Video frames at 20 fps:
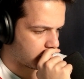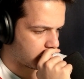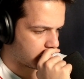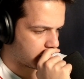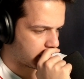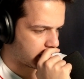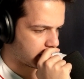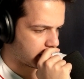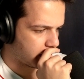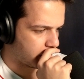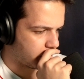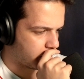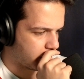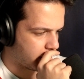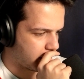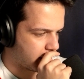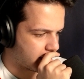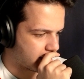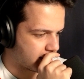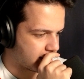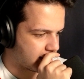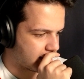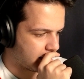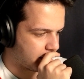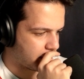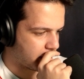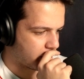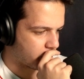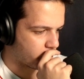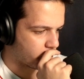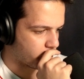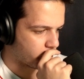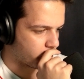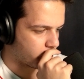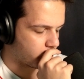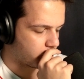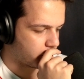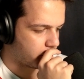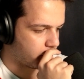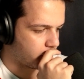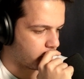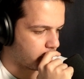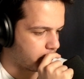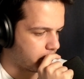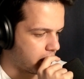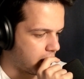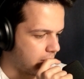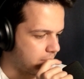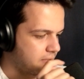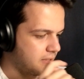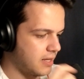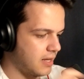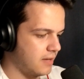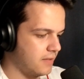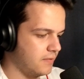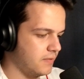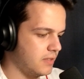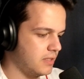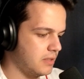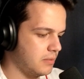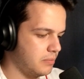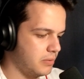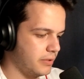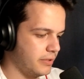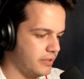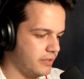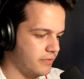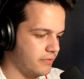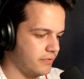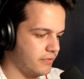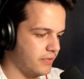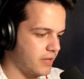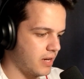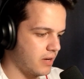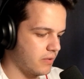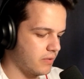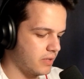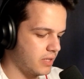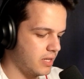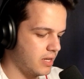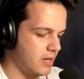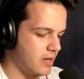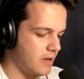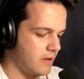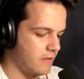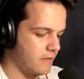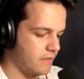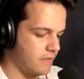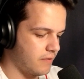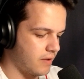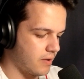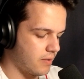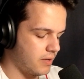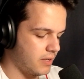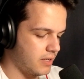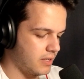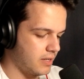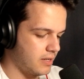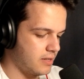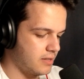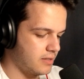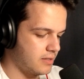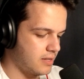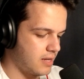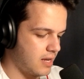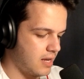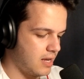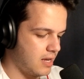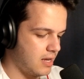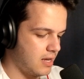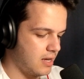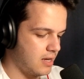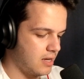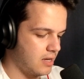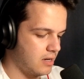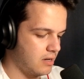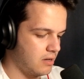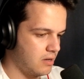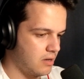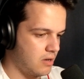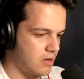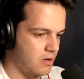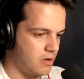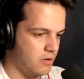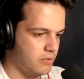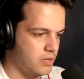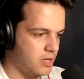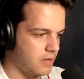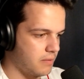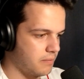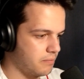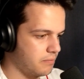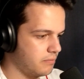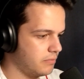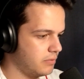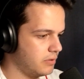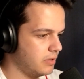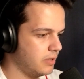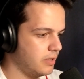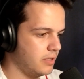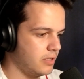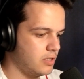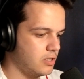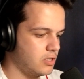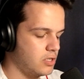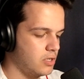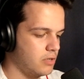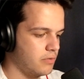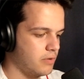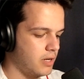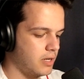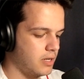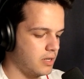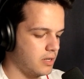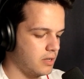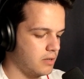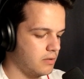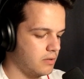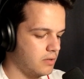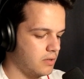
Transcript: Can I go ahead and snipe that Royal Ghost before he pops that invisibility? Very, very nice. And, okay, playing it chill right now.